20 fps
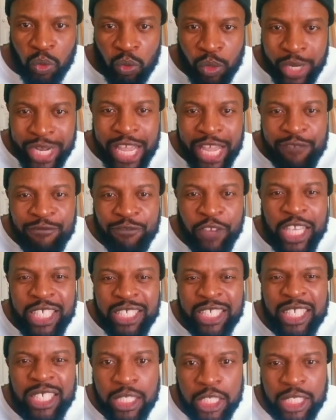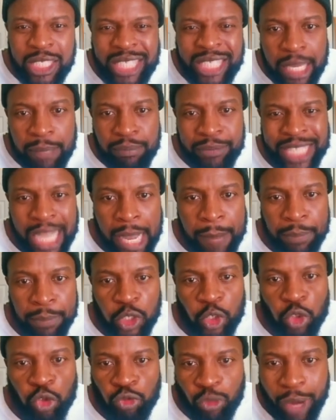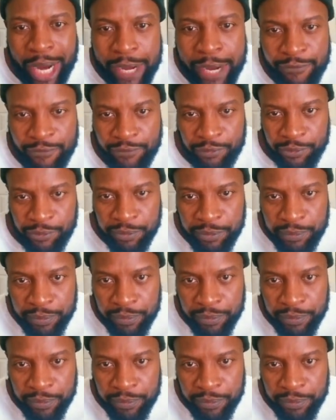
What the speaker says: when they facing the same type of strife?